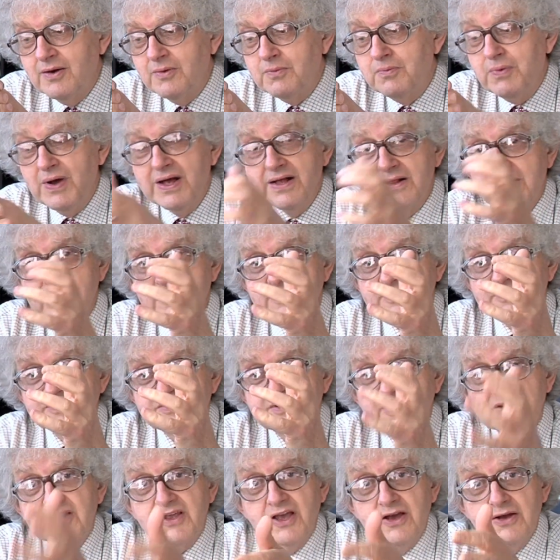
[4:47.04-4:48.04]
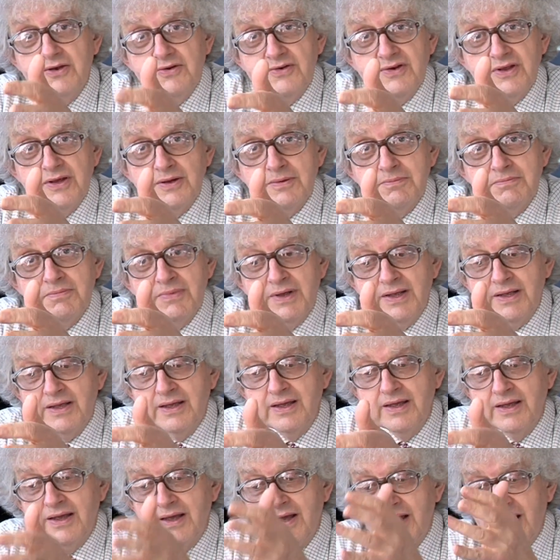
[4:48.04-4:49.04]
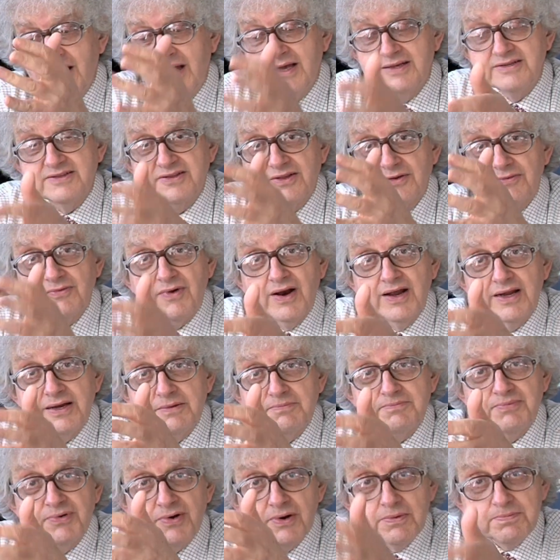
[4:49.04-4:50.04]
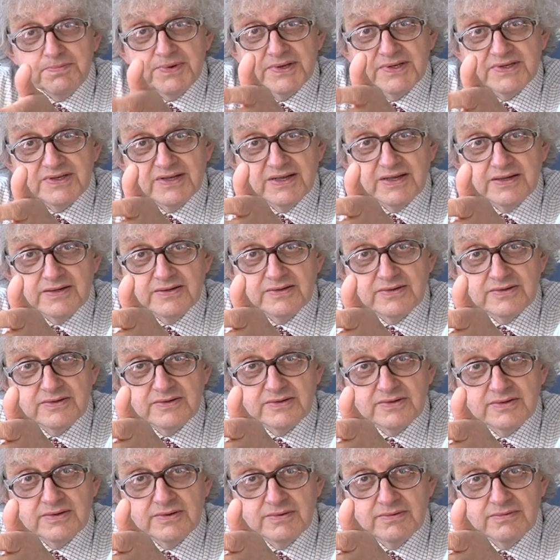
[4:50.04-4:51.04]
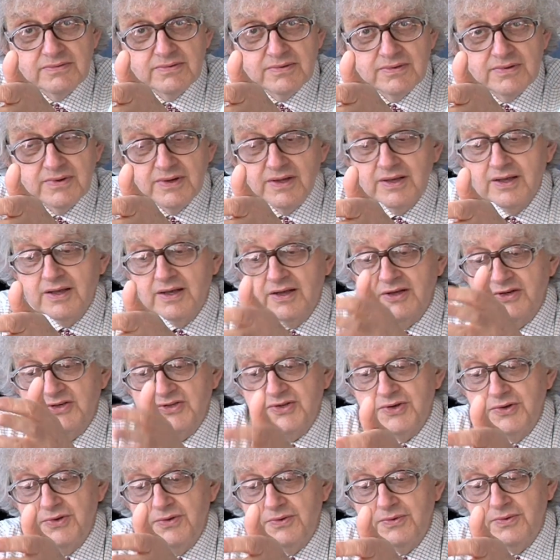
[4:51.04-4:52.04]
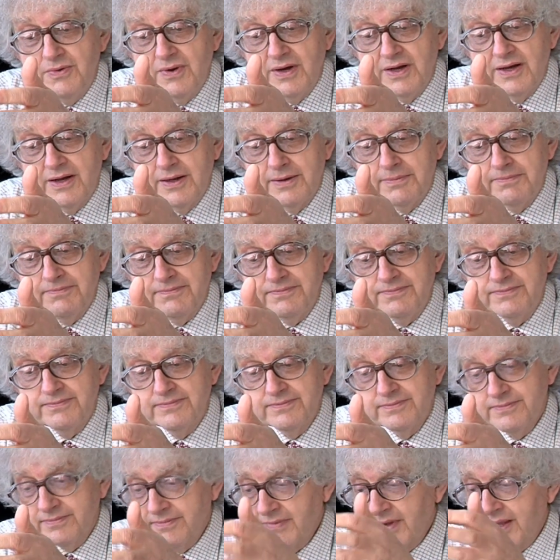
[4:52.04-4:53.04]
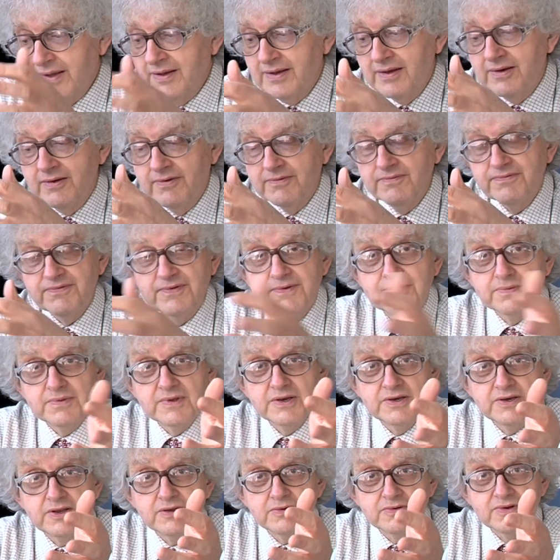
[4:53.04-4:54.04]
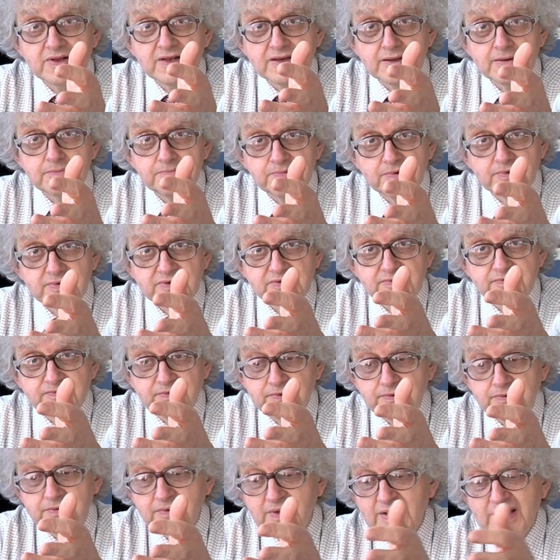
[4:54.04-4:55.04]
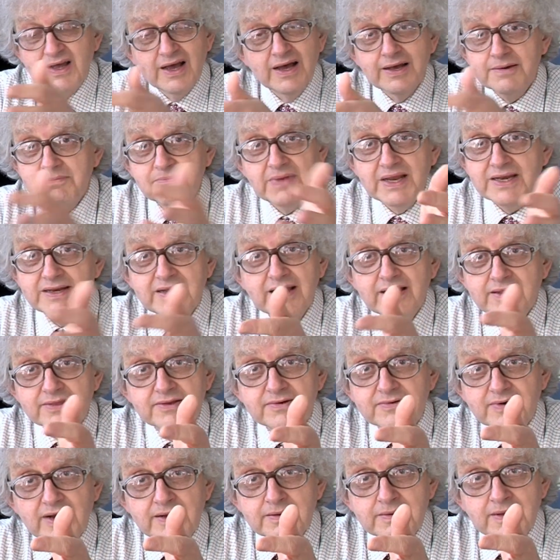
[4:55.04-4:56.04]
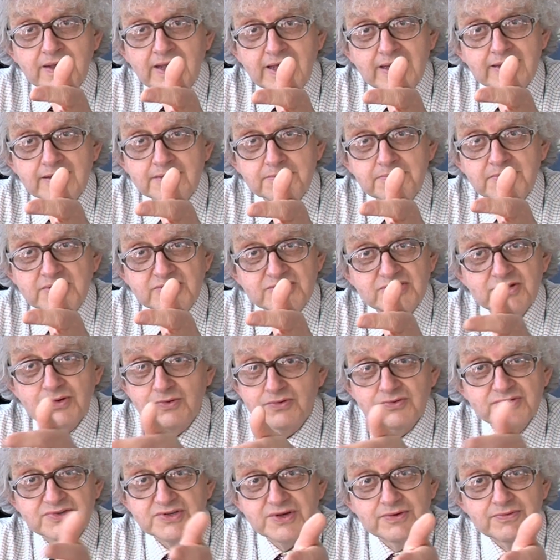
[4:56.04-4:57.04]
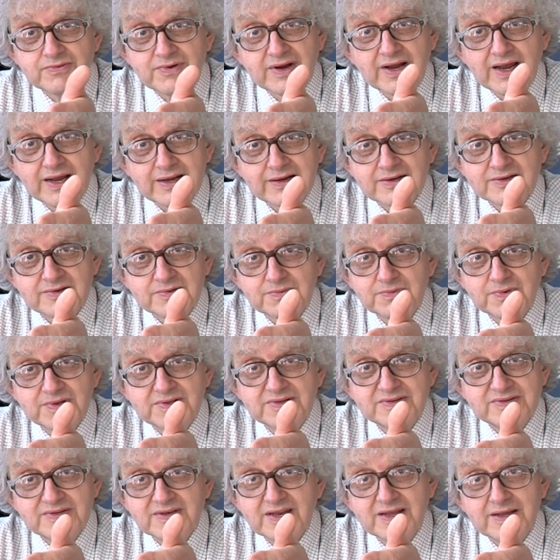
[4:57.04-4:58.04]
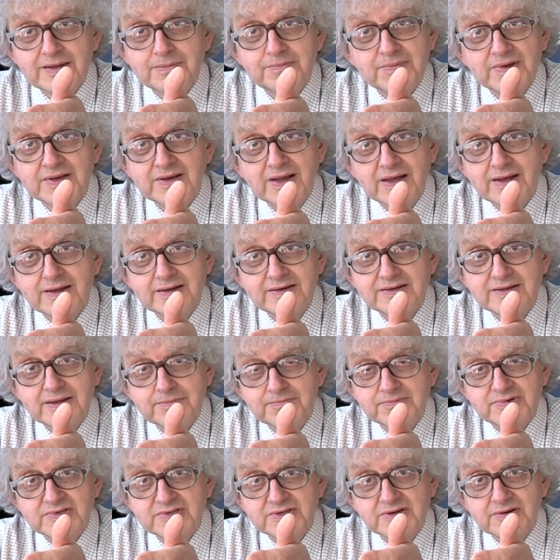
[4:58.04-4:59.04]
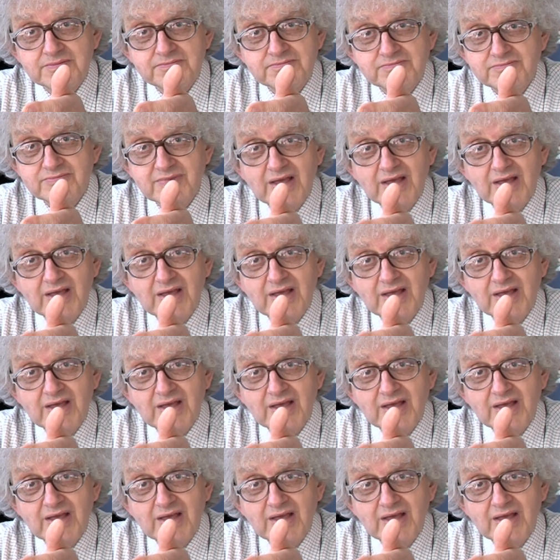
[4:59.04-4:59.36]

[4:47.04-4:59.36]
Well, zirconium has the right properties to, from the nuclear point of view, and many other elements also react with steam at high temperature.